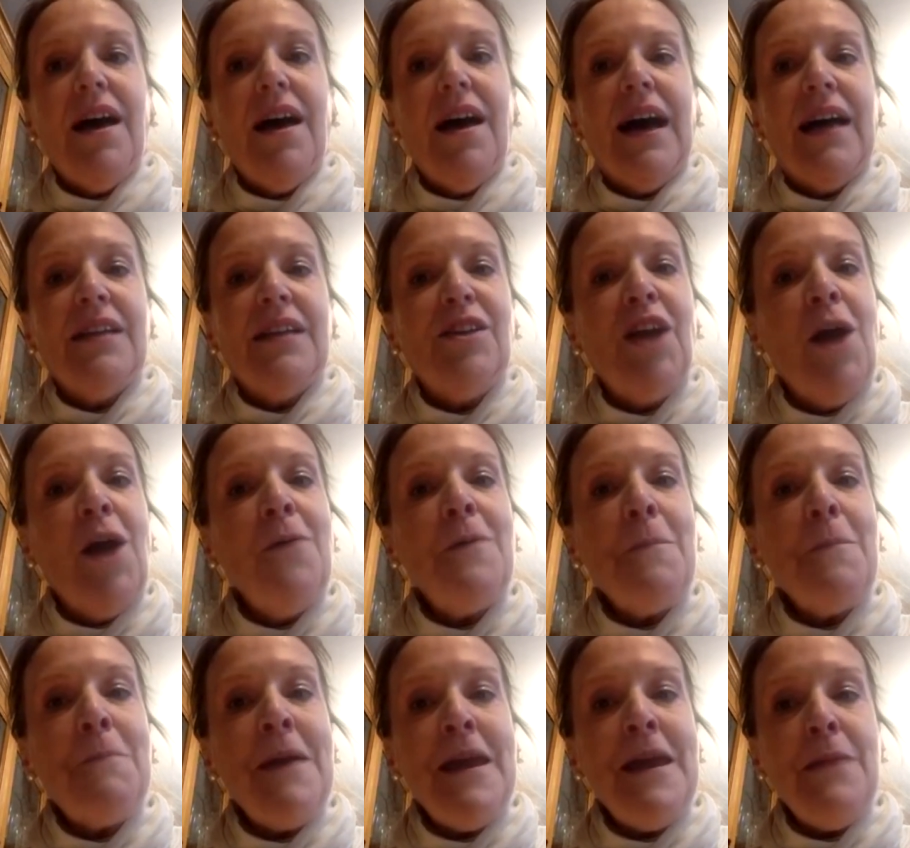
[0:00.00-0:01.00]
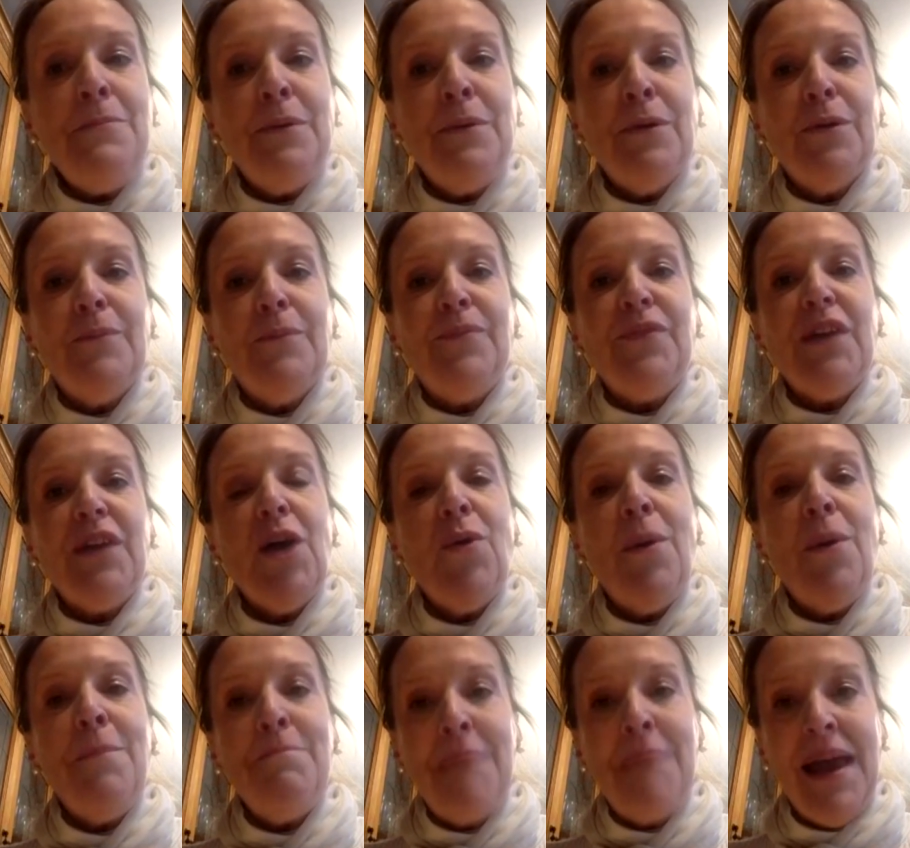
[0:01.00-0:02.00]
And the only people
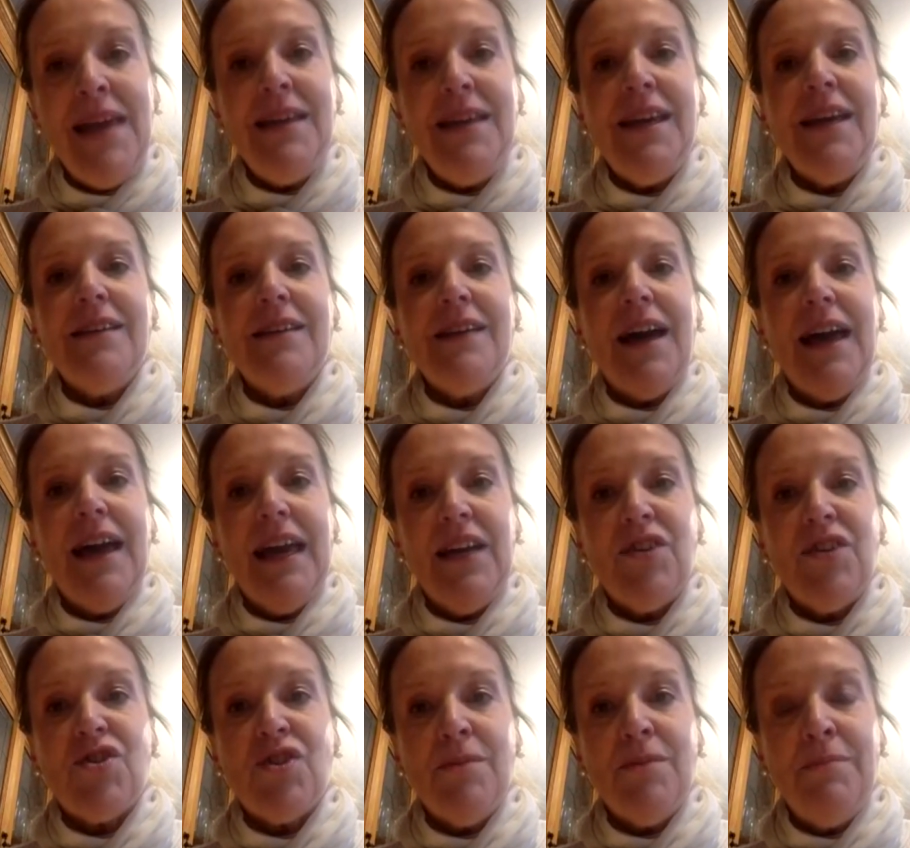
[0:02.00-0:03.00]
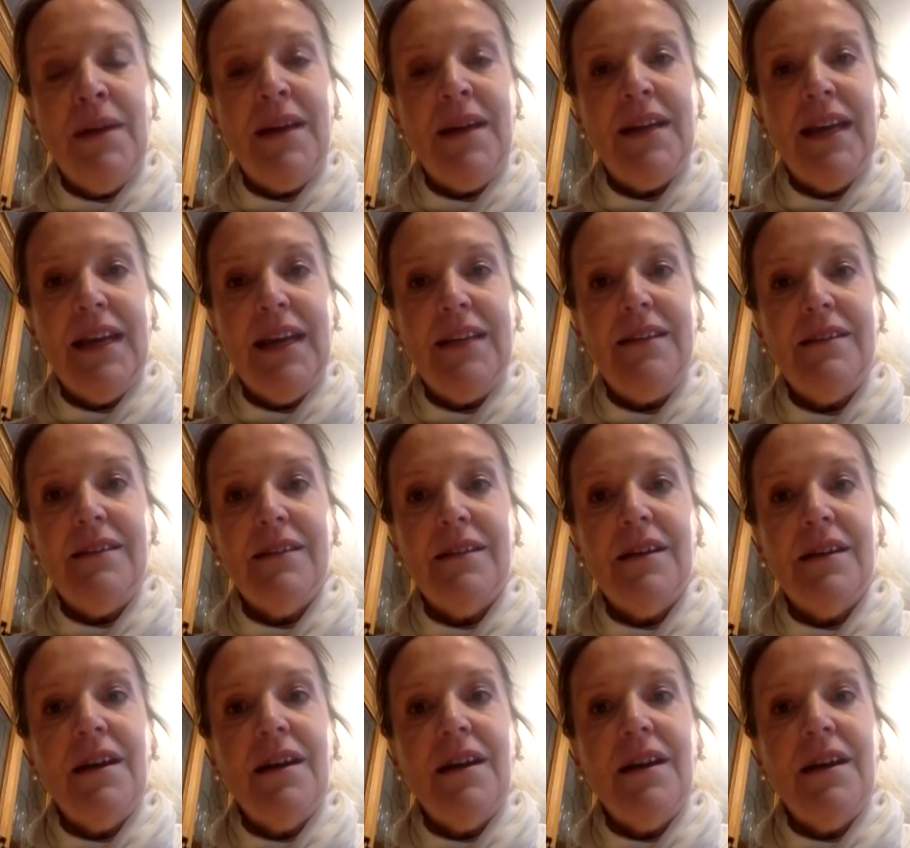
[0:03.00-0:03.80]
who are making that extra money